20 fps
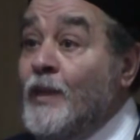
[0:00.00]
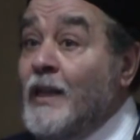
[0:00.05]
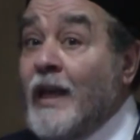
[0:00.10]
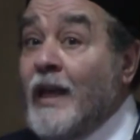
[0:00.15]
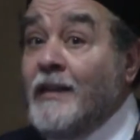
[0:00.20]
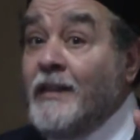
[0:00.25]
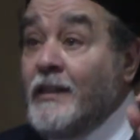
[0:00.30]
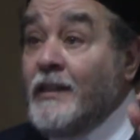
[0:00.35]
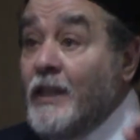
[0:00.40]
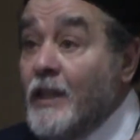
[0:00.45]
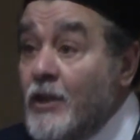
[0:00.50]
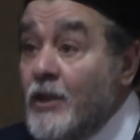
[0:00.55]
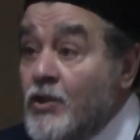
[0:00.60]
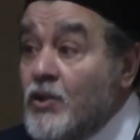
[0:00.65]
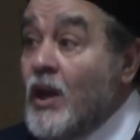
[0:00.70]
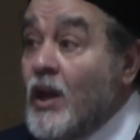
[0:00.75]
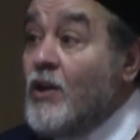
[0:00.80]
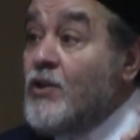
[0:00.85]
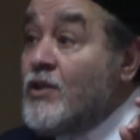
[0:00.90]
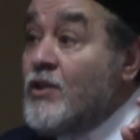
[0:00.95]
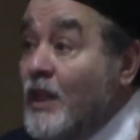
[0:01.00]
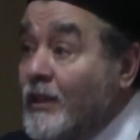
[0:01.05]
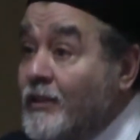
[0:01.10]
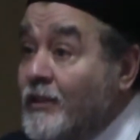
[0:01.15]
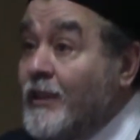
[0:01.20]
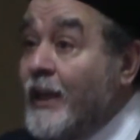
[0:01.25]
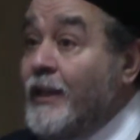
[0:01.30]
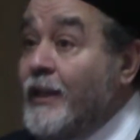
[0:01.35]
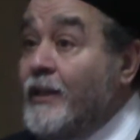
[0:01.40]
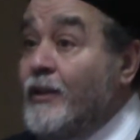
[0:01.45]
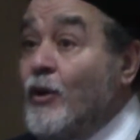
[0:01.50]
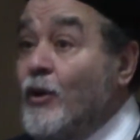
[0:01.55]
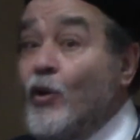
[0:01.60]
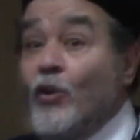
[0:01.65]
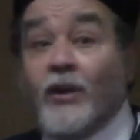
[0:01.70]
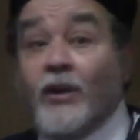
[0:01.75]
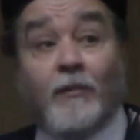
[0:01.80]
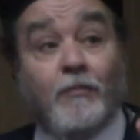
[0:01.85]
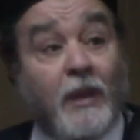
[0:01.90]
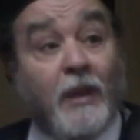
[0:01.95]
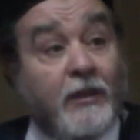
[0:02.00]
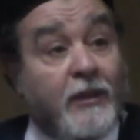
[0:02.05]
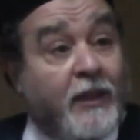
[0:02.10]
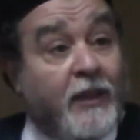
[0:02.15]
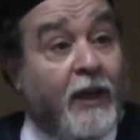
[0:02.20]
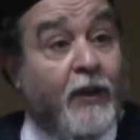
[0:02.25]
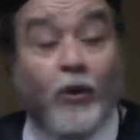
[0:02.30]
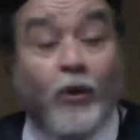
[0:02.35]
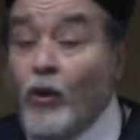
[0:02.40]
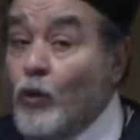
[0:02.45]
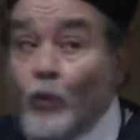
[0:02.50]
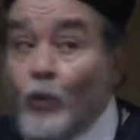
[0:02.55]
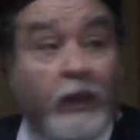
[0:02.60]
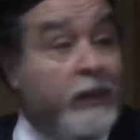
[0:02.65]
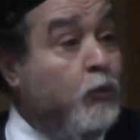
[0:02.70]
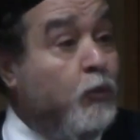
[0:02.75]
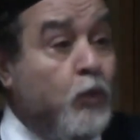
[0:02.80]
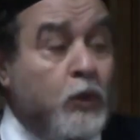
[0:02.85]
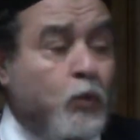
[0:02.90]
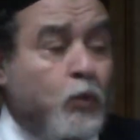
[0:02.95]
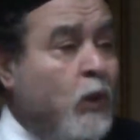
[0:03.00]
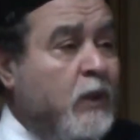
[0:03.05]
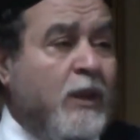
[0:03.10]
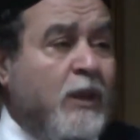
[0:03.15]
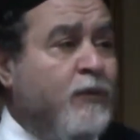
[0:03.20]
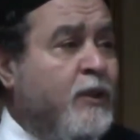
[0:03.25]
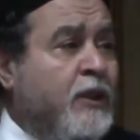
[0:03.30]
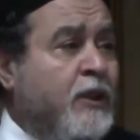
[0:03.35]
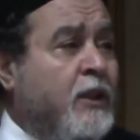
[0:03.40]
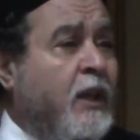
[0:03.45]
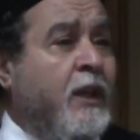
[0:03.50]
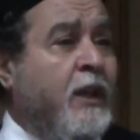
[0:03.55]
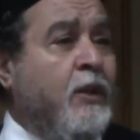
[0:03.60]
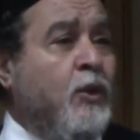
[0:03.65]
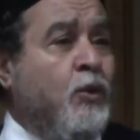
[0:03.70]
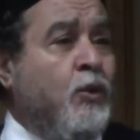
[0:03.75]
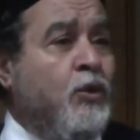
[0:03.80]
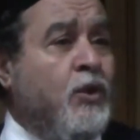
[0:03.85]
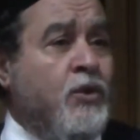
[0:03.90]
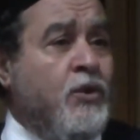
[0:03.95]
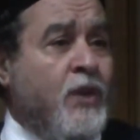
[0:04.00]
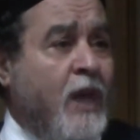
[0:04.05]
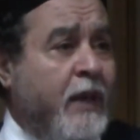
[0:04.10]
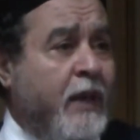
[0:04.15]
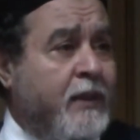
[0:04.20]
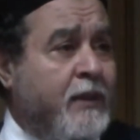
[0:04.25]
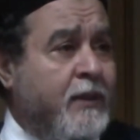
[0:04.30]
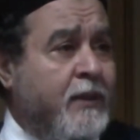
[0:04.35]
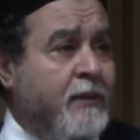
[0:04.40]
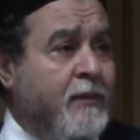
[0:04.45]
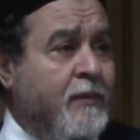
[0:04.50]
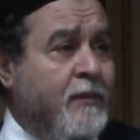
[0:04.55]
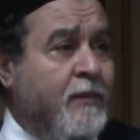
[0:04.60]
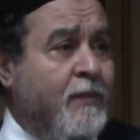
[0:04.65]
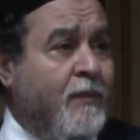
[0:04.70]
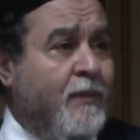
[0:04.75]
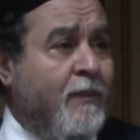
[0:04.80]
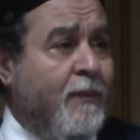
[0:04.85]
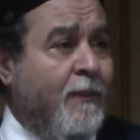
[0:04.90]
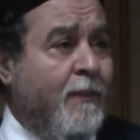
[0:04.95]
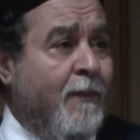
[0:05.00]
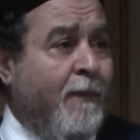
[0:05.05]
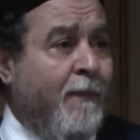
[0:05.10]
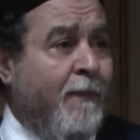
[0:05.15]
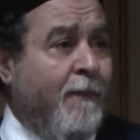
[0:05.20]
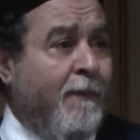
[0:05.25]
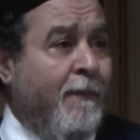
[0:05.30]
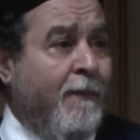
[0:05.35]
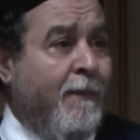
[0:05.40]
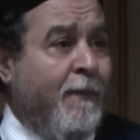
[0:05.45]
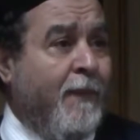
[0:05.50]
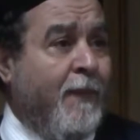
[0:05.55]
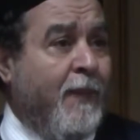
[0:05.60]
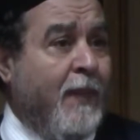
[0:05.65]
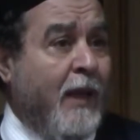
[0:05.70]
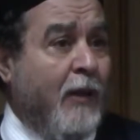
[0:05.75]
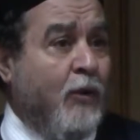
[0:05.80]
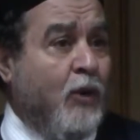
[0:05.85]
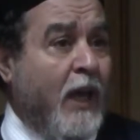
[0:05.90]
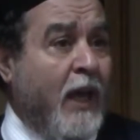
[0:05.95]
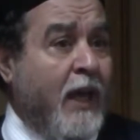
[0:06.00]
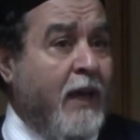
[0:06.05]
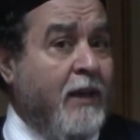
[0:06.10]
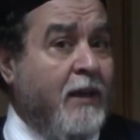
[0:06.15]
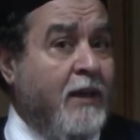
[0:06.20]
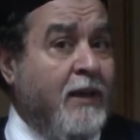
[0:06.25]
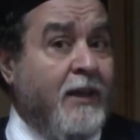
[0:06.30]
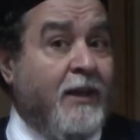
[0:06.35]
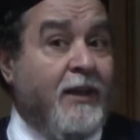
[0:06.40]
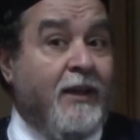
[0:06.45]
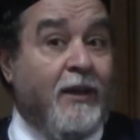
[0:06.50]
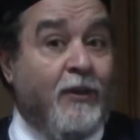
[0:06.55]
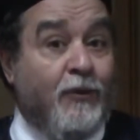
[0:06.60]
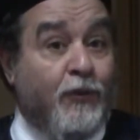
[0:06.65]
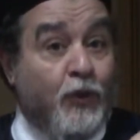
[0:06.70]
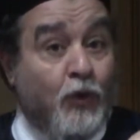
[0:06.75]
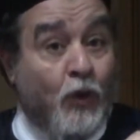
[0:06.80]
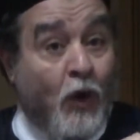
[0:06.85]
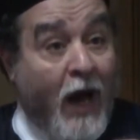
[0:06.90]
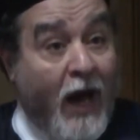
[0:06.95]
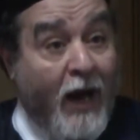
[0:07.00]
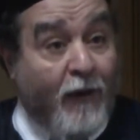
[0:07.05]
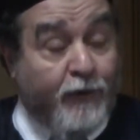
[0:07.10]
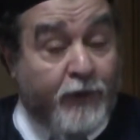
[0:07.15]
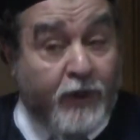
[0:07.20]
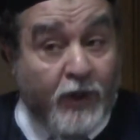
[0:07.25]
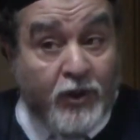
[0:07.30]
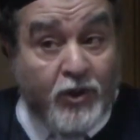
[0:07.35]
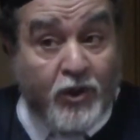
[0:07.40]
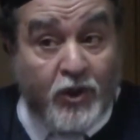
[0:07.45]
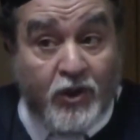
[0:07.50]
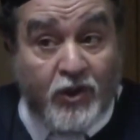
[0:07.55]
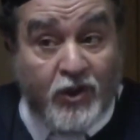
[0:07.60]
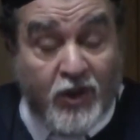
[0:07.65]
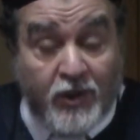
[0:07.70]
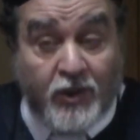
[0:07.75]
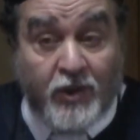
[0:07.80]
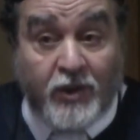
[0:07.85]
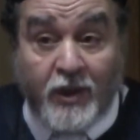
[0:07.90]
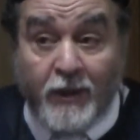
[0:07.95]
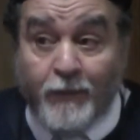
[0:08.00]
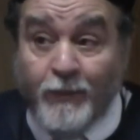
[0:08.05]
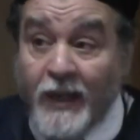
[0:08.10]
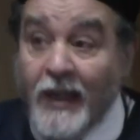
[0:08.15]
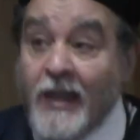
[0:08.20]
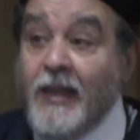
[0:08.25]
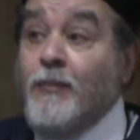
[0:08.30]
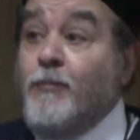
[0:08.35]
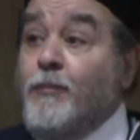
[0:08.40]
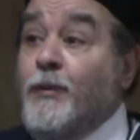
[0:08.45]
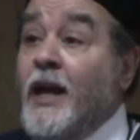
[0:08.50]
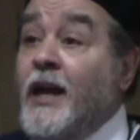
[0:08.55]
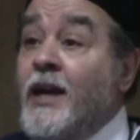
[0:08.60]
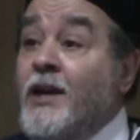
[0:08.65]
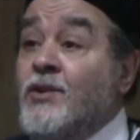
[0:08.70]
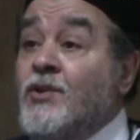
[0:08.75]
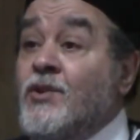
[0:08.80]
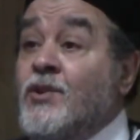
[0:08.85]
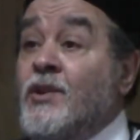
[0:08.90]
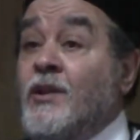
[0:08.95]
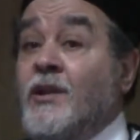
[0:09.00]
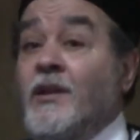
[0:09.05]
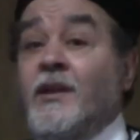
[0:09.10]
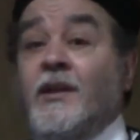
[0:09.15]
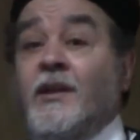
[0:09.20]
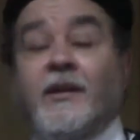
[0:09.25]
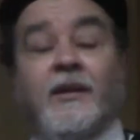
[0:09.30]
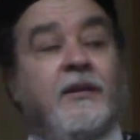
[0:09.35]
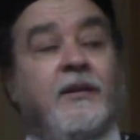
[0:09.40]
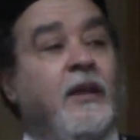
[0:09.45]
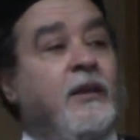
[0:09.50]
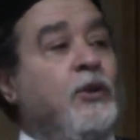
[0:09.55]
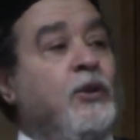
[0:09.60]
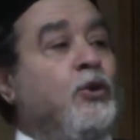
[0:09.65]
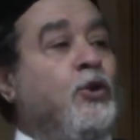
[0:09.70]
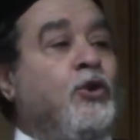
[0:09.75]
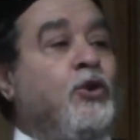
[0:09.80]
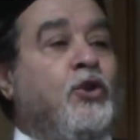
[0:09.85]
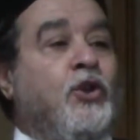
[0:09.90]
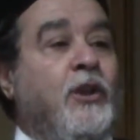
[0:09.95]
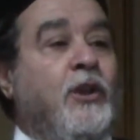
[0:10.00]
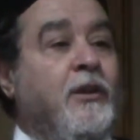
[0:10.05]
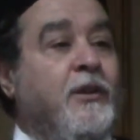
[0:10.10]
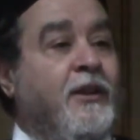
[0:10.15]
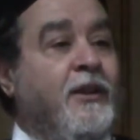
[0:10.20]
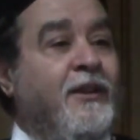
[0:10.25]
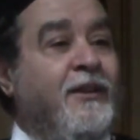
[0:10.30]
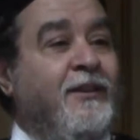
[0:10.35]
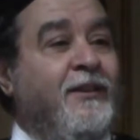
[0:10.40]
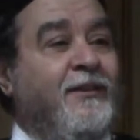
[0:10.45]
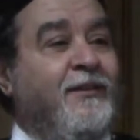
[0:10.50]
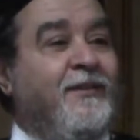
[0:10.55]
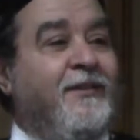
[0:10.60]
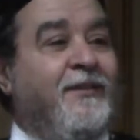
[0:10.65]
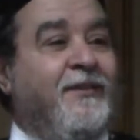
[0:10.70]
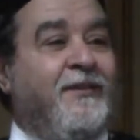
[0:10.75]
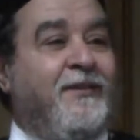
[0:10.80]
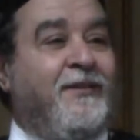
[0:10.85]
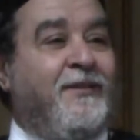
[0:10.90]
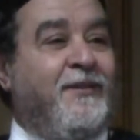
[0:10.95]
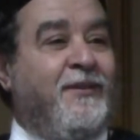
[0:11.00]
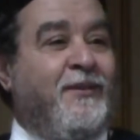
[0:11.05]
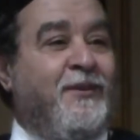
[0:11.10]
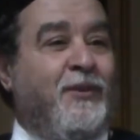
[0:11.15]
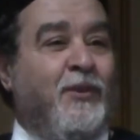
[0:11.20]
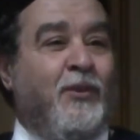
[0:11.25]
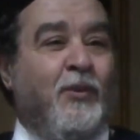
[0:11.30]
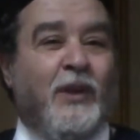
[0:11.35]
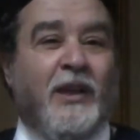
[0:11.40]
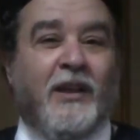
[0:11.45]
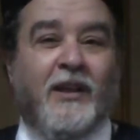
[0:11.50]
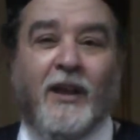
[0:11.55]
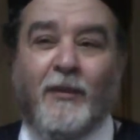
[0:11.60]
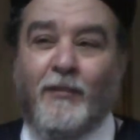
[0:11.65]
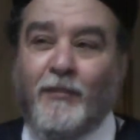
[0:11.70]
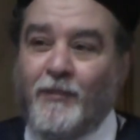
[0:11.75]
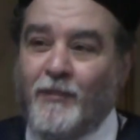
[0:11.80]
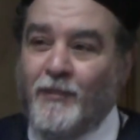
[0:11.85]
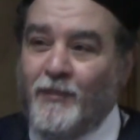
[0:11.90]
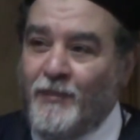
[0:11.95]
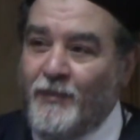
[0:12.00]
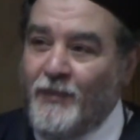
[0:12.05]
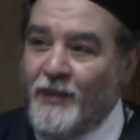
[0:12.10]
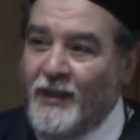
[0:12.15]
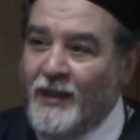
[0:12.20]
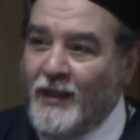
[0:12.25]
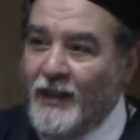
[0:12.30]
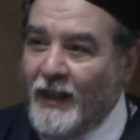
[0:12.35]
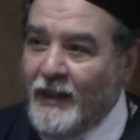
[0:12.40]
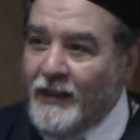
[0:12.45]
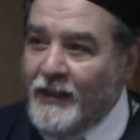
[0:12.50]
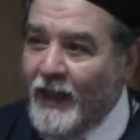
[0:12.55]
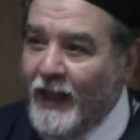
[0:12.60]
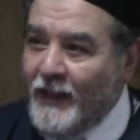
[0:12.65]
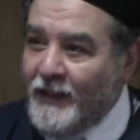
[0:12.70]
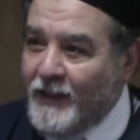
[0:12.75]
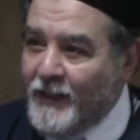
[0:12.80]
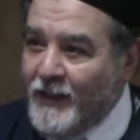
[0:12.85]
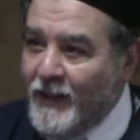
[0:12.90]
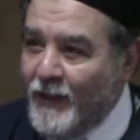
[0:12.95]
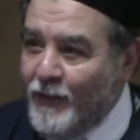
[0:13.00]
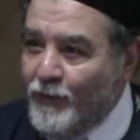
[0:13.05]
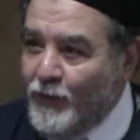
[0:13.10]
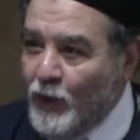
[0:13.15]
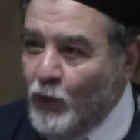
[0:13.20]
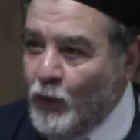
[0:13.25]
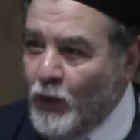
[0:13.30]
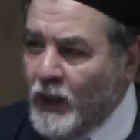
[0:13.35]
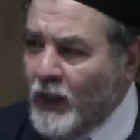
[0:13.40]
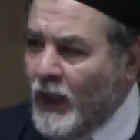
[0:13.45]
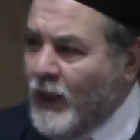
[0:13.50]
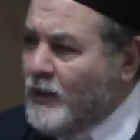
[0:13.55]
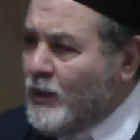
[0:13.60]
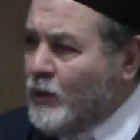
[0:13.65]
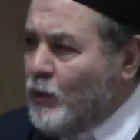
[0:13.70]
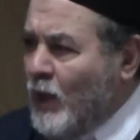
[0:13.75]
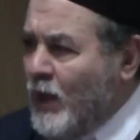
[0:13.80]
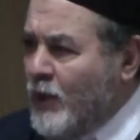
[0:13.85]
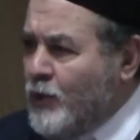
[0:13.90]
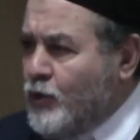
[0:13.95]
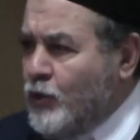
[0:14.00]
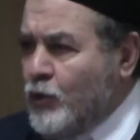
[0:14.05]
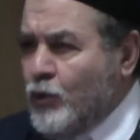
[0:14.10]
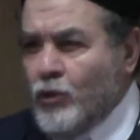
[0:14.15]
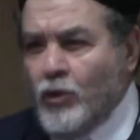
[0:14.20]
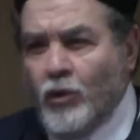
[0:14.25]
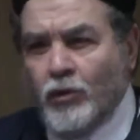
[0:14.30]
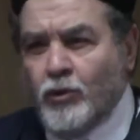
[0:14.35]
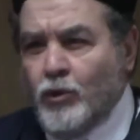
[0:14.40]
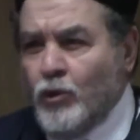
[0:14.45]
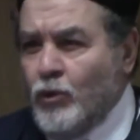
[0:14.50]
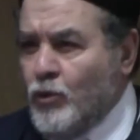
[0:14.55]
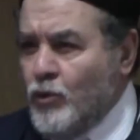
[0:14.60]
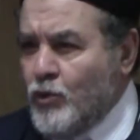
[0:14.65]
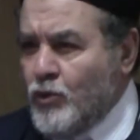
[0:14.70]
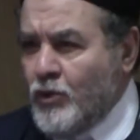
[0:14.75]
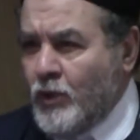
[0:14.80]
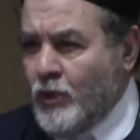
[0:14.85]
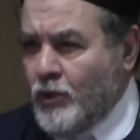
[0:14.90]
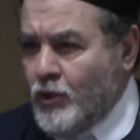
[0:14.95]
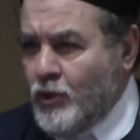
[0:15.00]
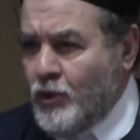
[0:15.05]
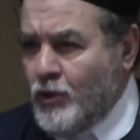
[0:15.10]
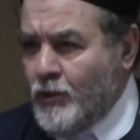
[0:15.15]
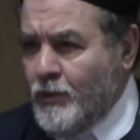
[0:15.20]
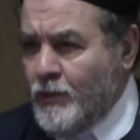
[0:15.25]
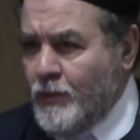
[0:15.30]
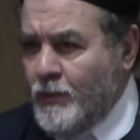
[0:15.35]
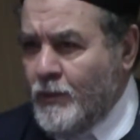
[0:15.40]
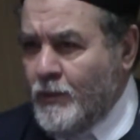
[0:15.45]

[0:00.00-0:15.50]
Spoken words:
And it is a Sunday, or a Monday, or whatever day you decide. Okay? If you have this system in place, then your children will come and gather every week. Otherwise, you're going to lose touch.